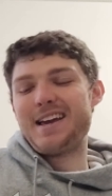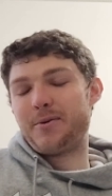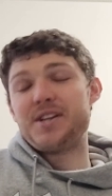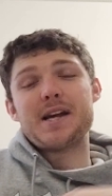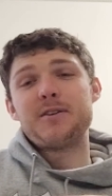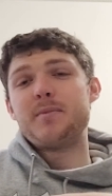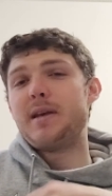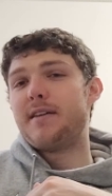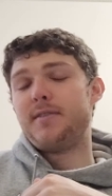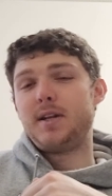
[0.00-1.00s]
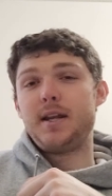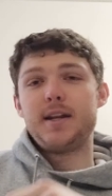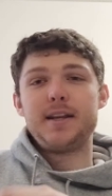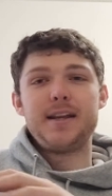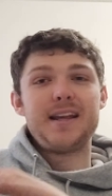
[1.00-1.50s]
reach out to me if you need
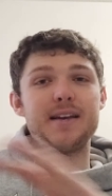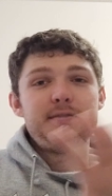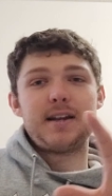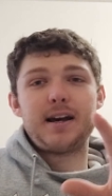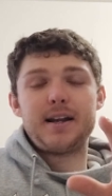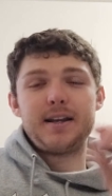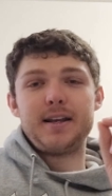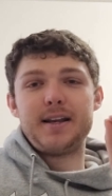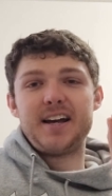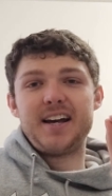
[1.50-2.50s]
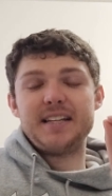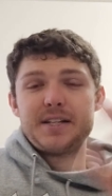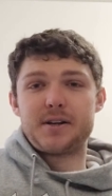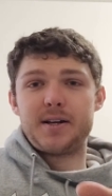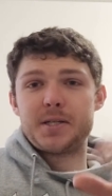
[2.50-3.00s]
it. If not, that's
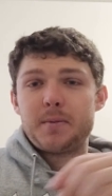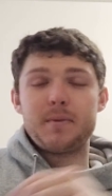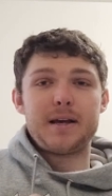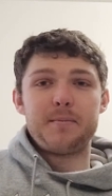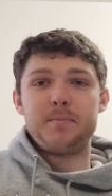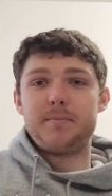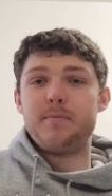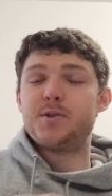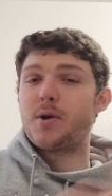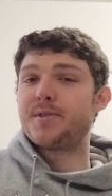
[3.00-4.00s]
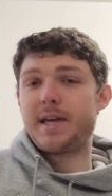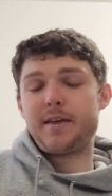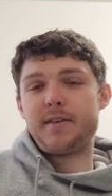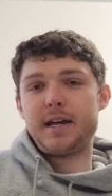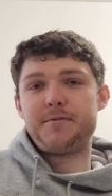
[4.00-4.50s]
awesome. I'm so
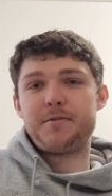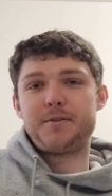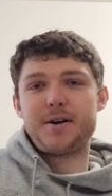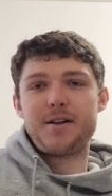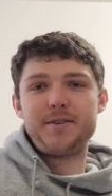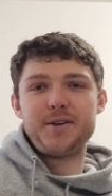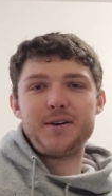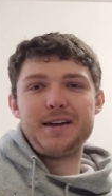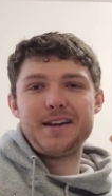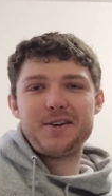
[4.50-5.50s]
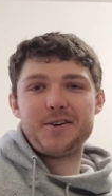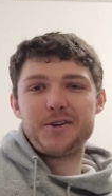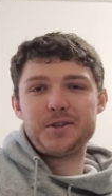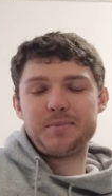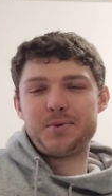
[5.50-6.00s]
thankful for all of you and all your
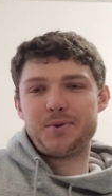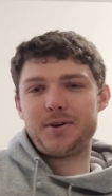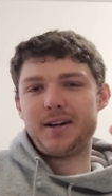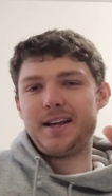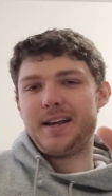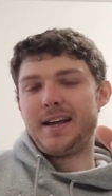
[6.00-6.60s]
support.